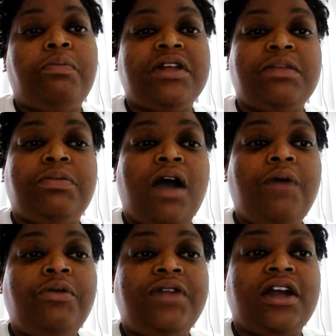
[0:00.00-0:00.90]
But the
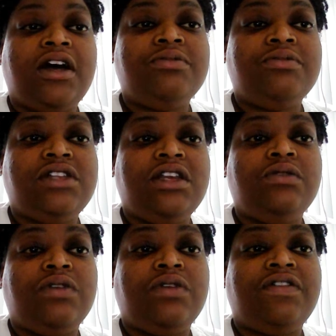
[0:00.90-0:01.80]
problem that comes
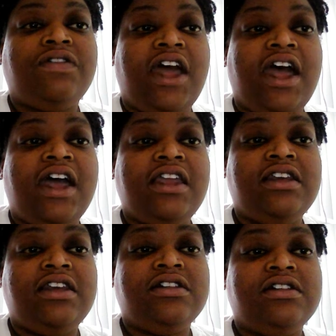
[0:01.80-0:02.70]
in with that
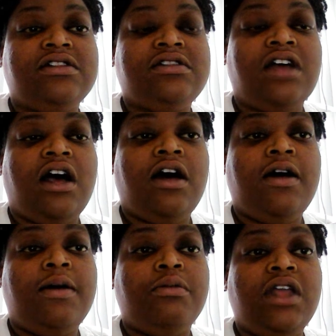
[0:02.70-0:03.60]
is
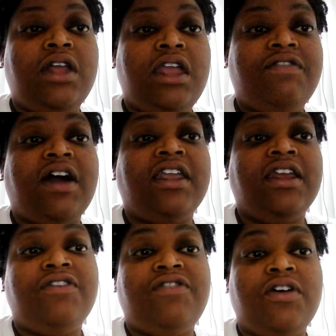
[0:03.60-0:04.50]
if I
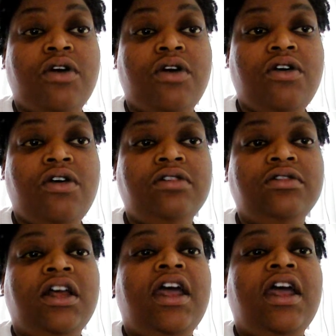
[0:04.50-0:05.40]
get a phone call
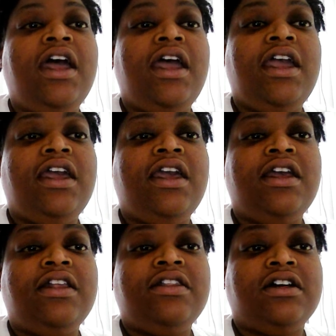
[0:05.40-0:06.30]

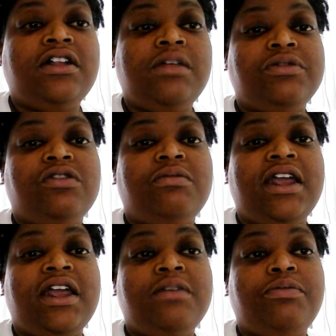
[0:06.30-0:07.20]
and the clip is on
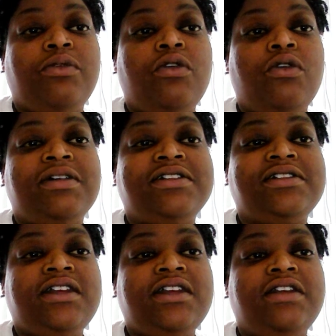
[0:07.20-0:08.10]
my hip or on my
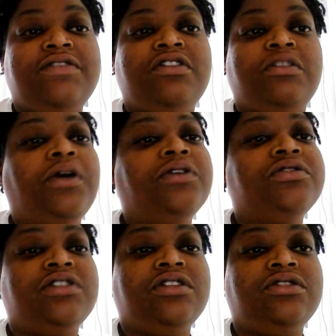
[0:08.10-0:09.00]
sleeve, the
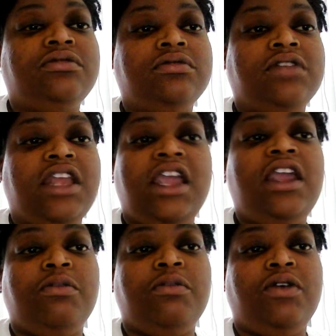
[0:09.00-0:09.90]
person can't
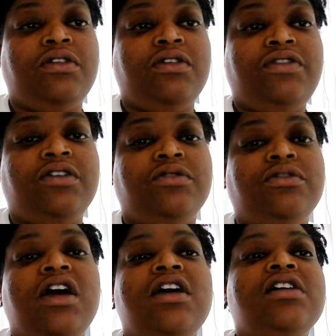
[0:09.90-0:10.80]
hear me on the phone.
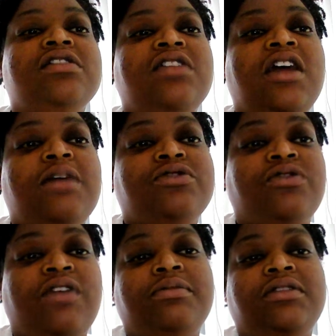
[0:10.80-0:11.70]
So now I'm
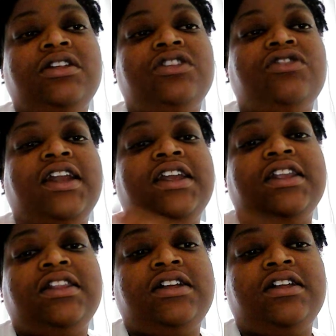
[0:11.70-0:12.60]
scrambling to try to
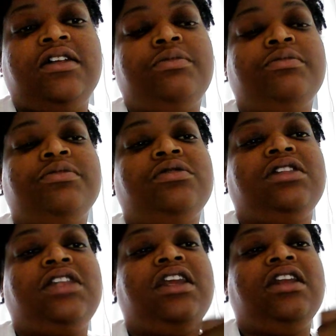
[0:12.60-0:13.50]
get the clip
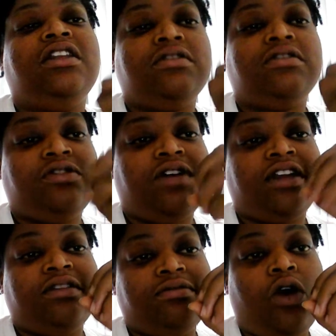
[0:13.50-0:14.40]
so I
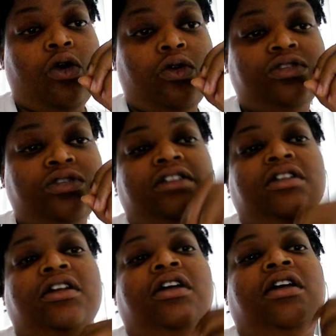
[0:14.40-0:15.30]
can hold it
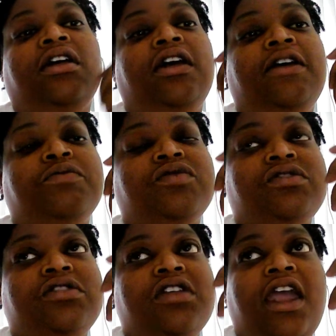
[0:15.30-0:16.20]

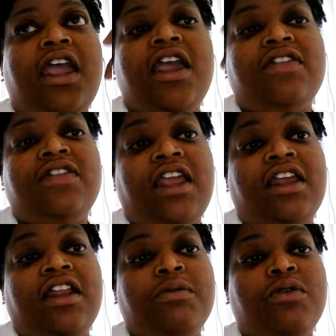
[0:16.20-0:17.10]
and they
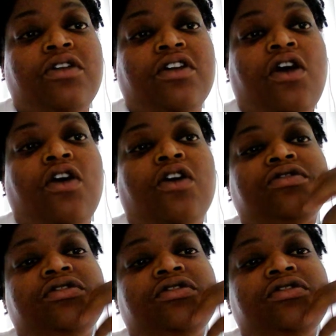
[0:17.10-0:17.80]
can hear me on the call.